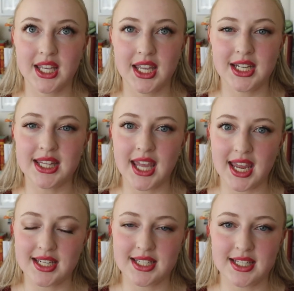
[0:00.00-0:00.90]
And in the
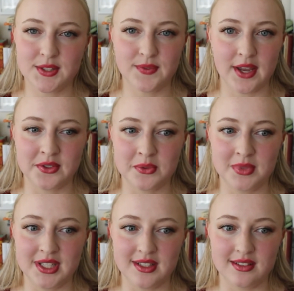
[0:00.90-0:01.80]
end, he's found to
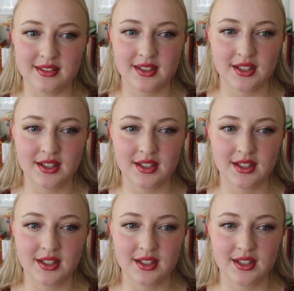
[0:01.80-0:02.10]
be